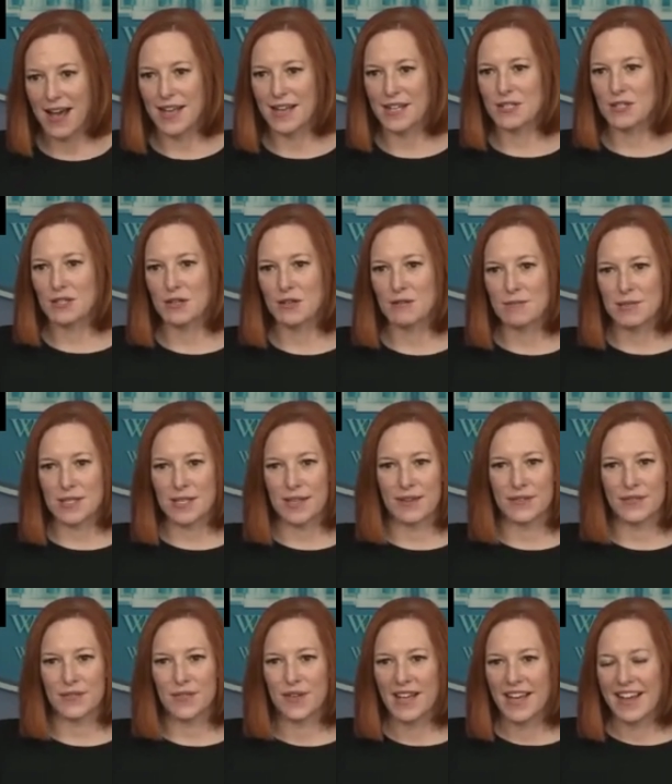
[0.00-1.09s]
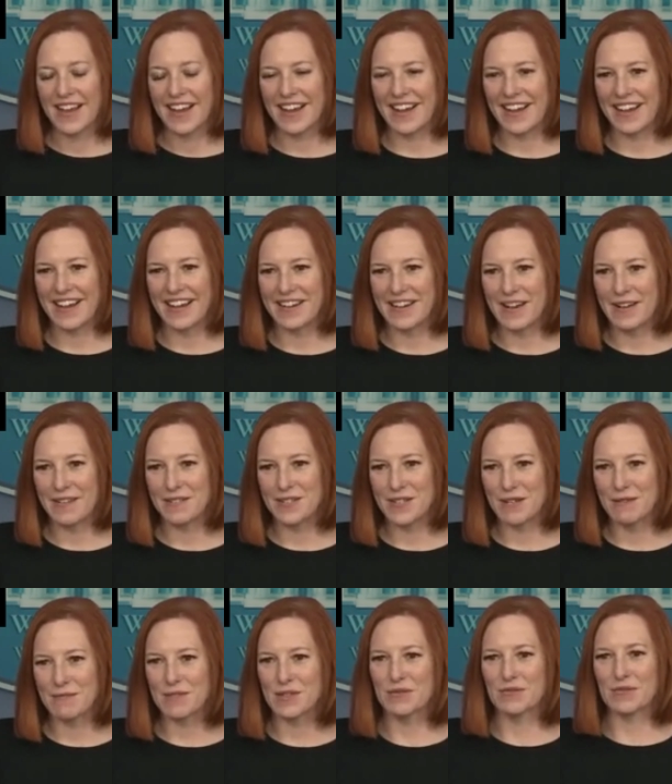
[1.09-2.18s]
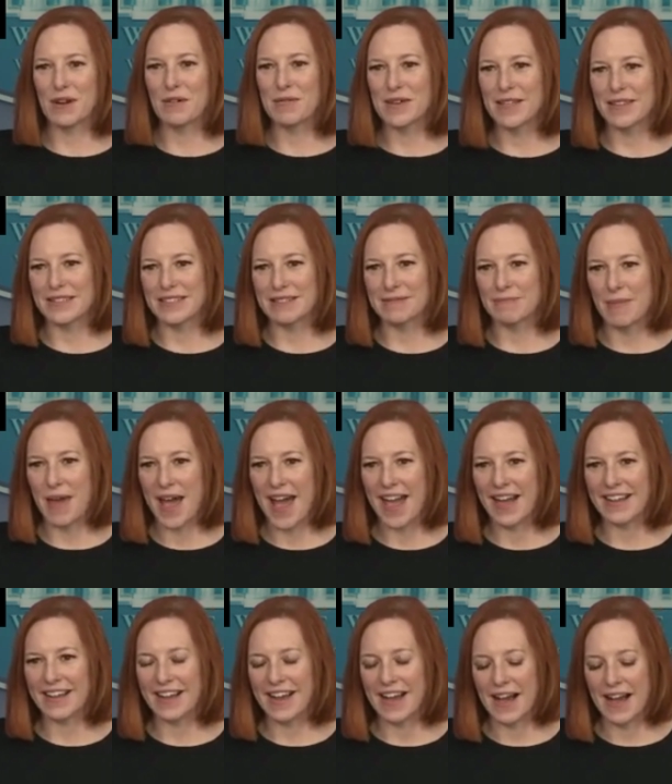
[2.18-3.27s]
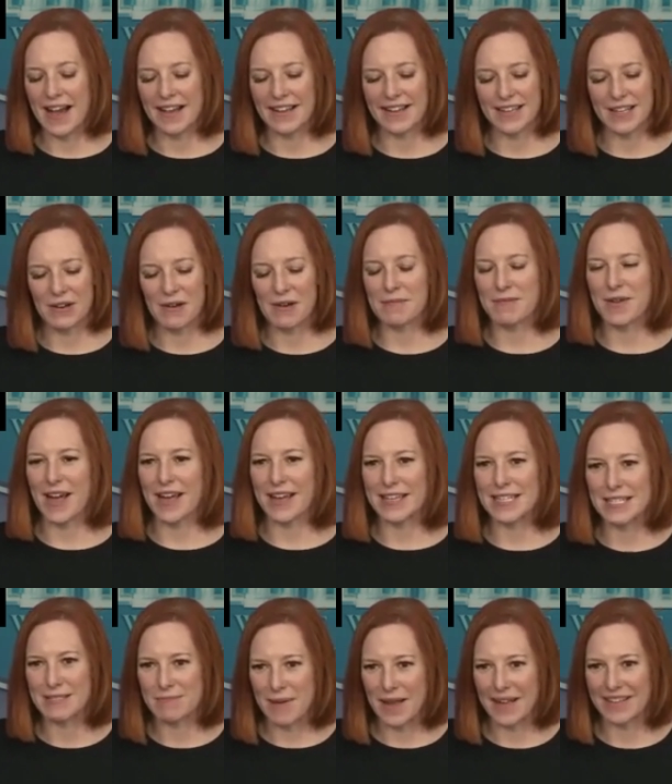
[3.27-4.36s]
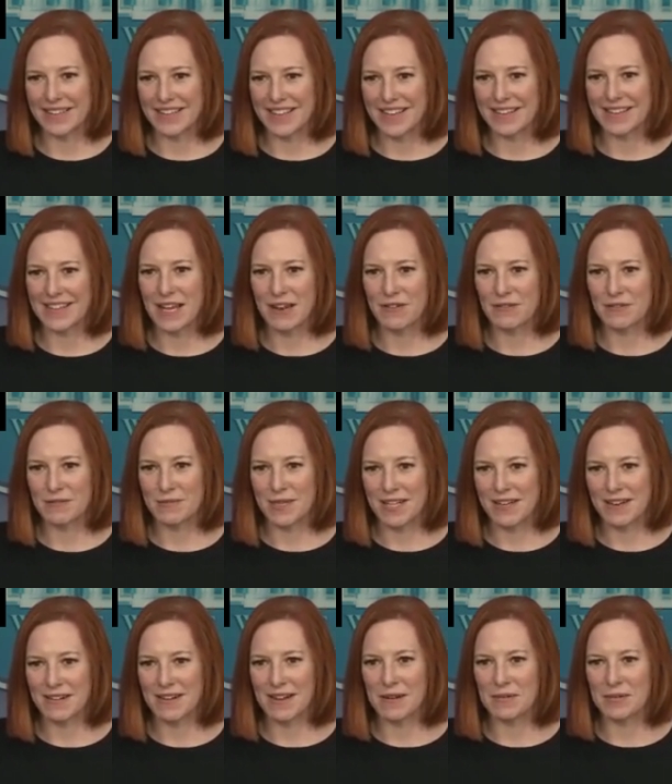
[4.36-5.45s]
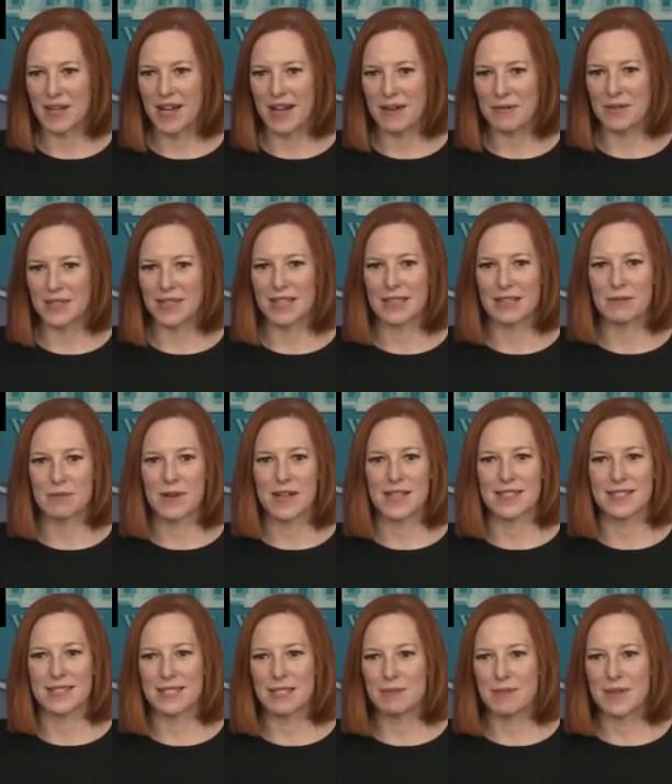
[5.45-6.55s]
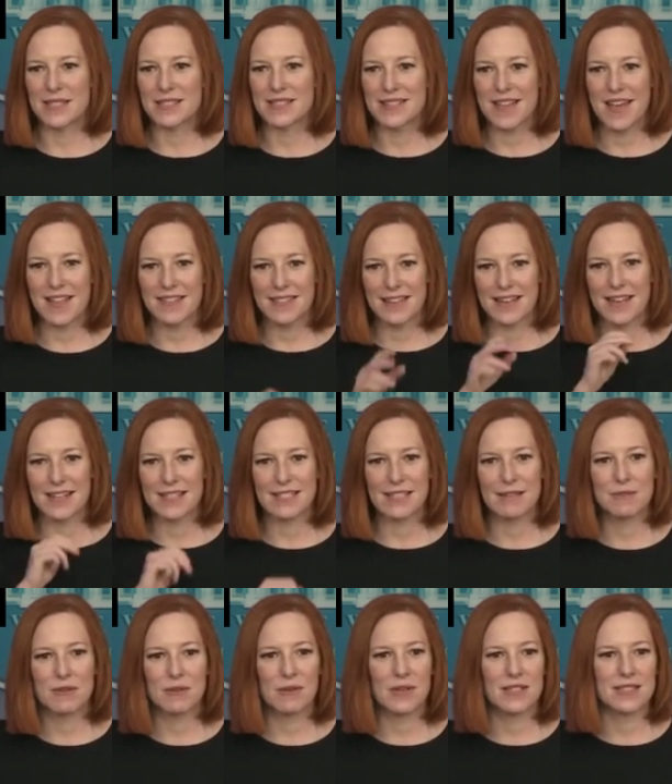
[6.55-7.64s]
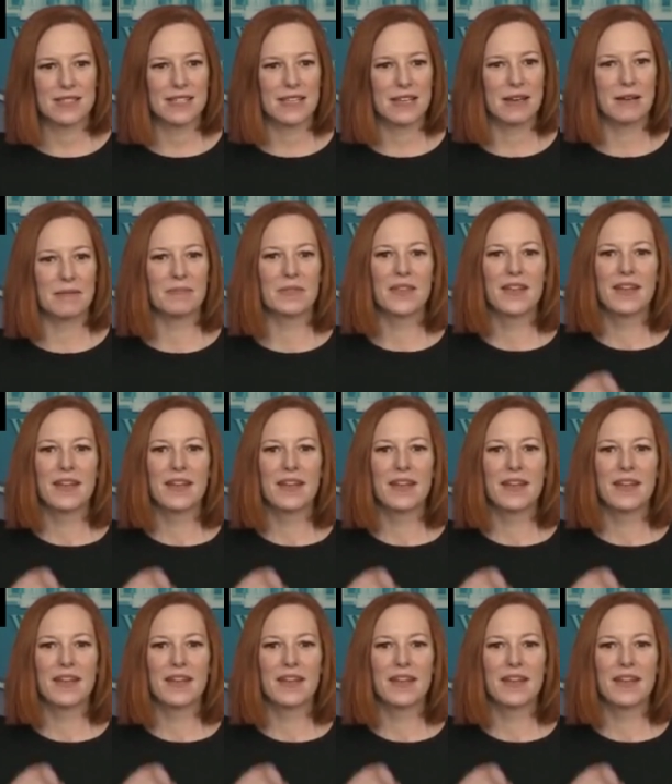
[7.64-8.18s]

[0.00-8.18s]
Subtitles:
In terms of what we look back, you know, I'm not going to speculate on that from here. I will let the president speak to that the next time you all see him.